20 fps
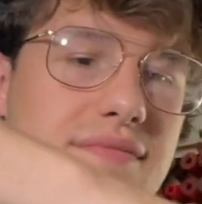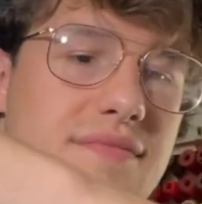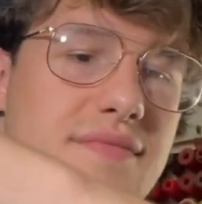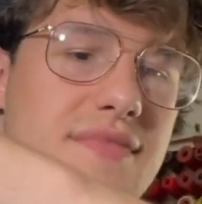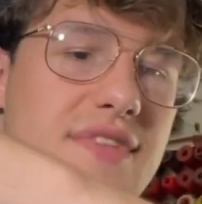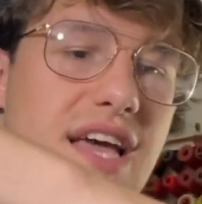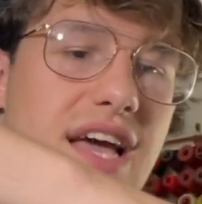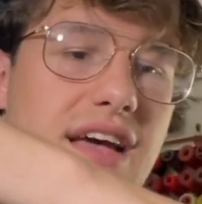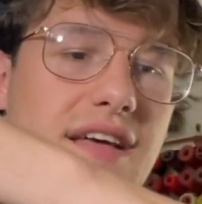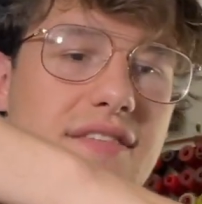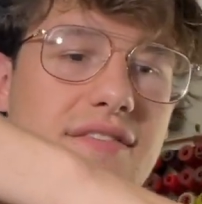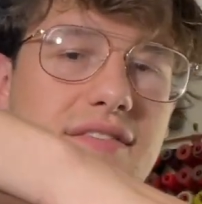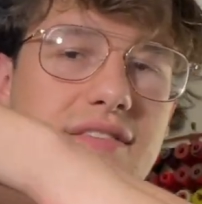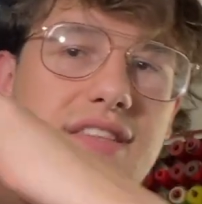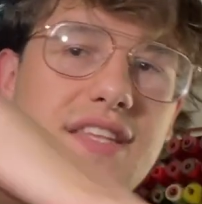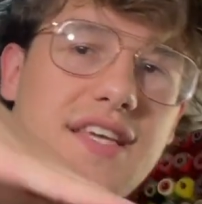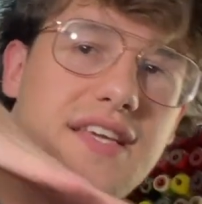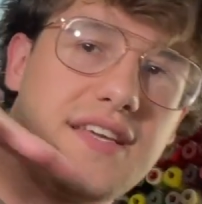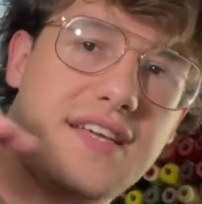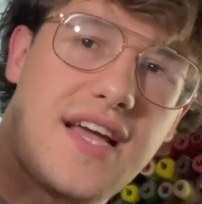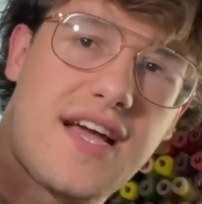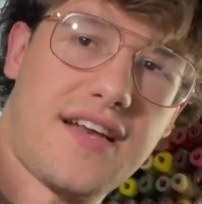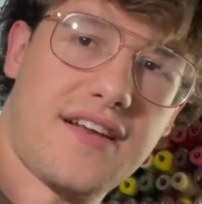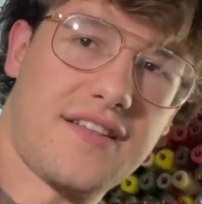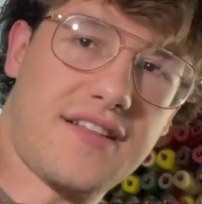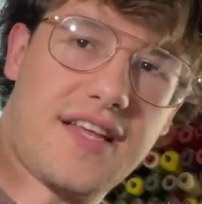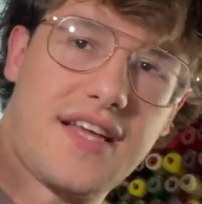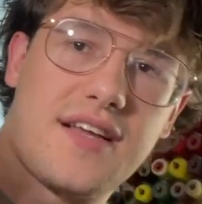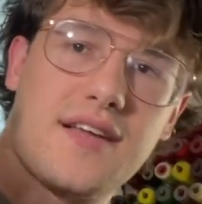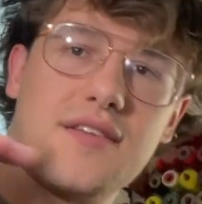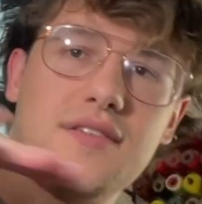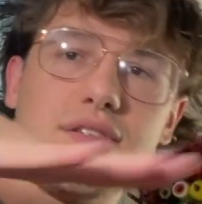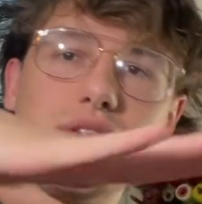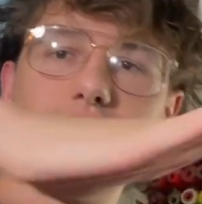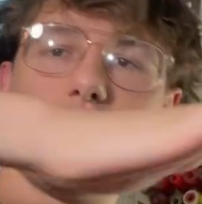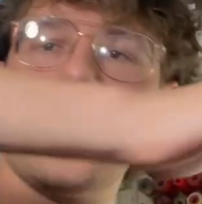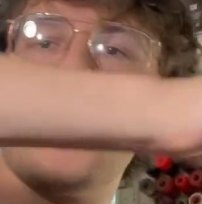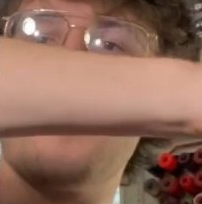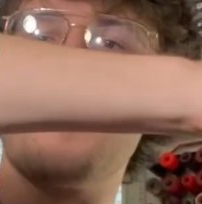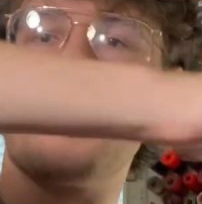then the kind of like
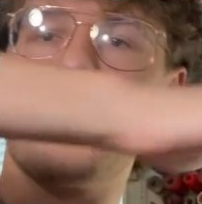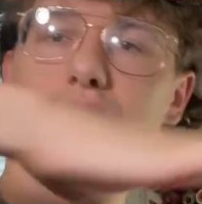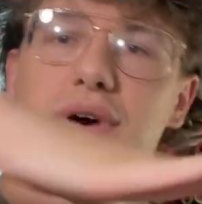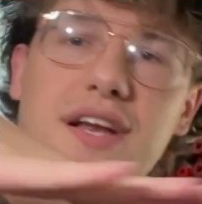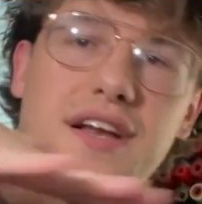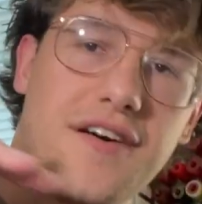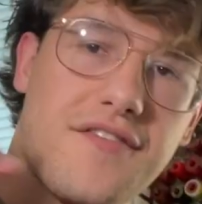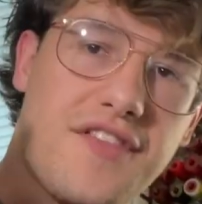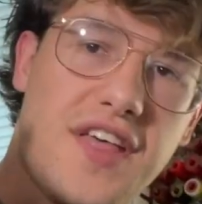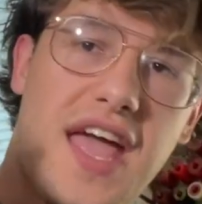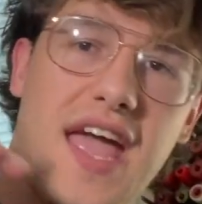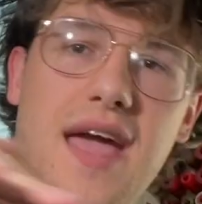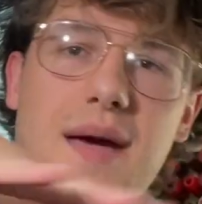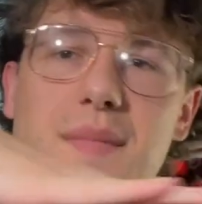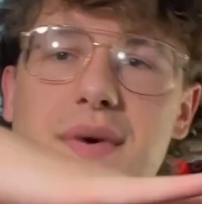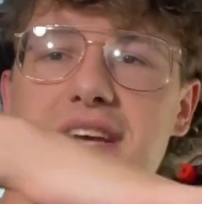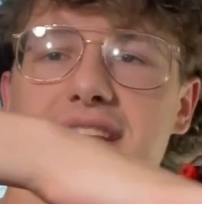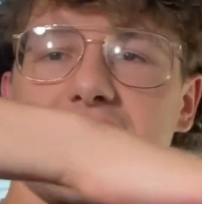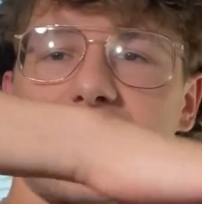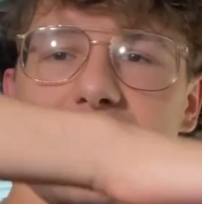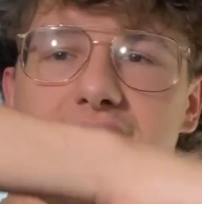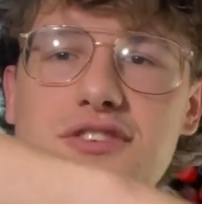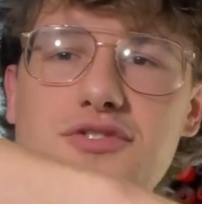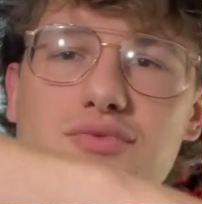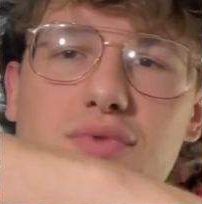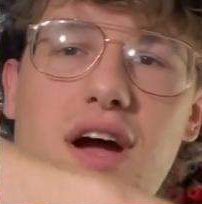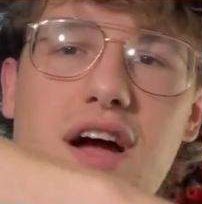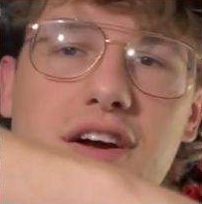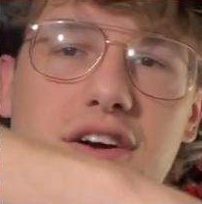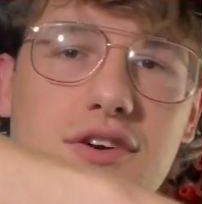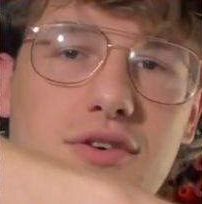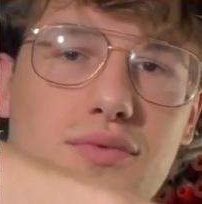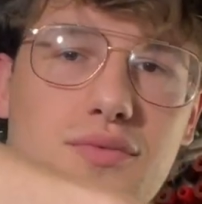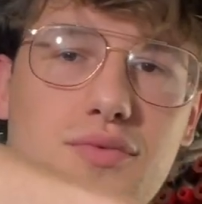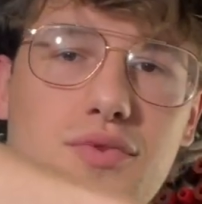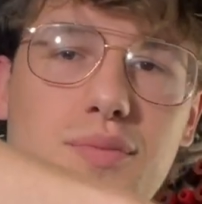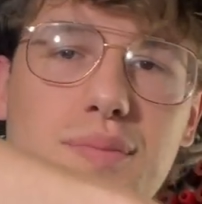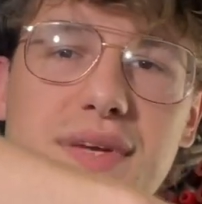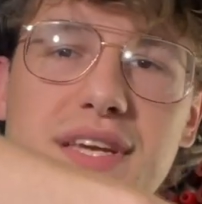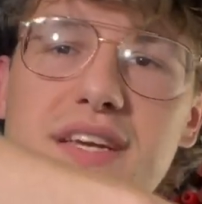low point of the hammock that is rocker
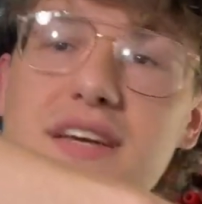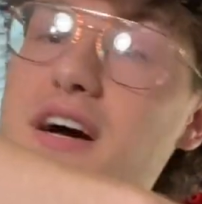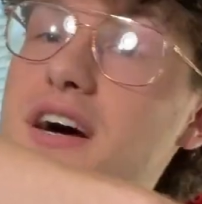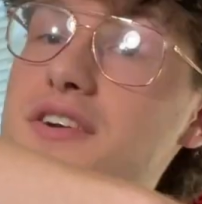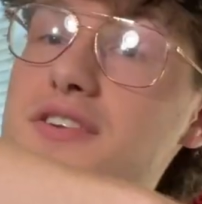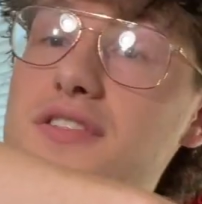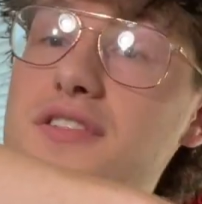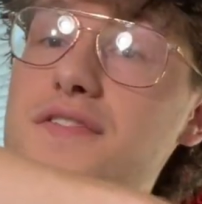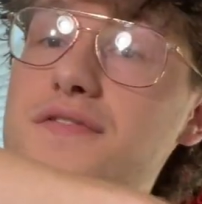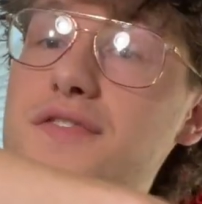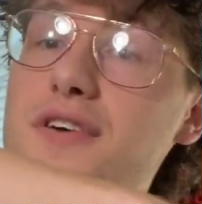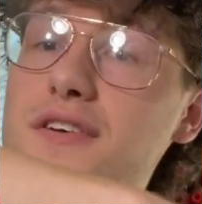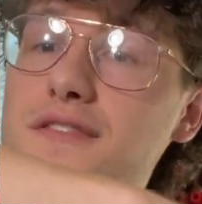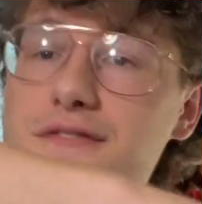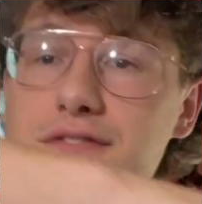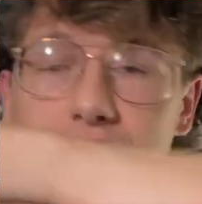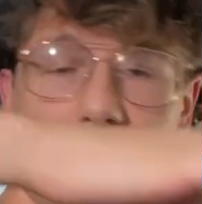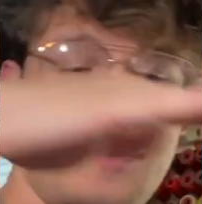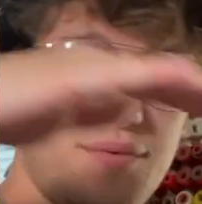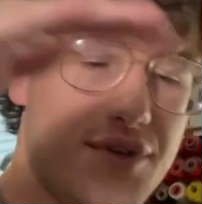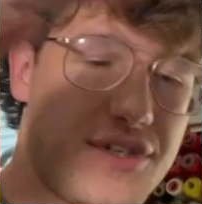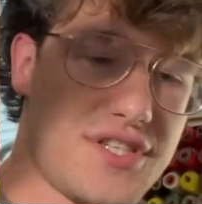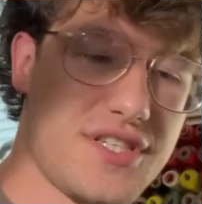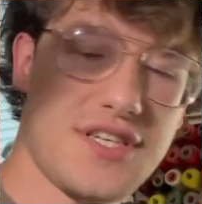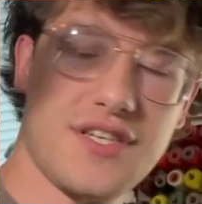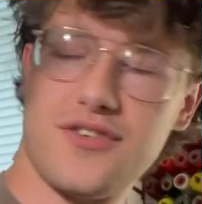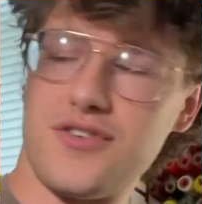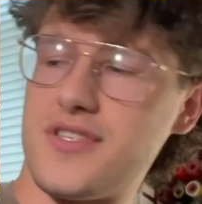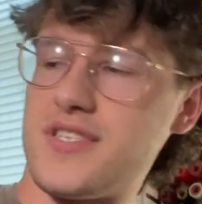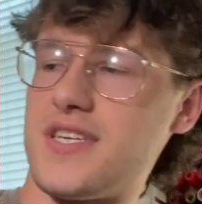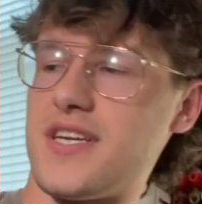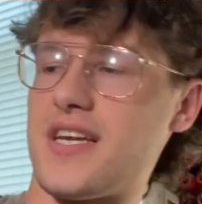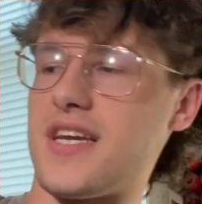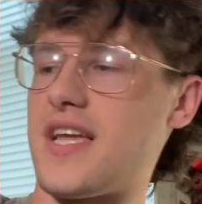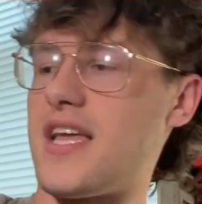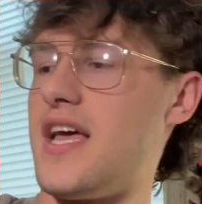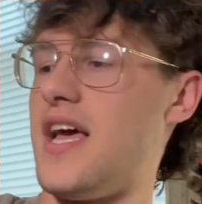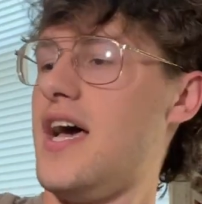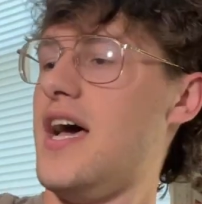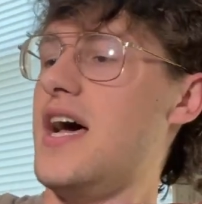will be under the front foot, which is interesting.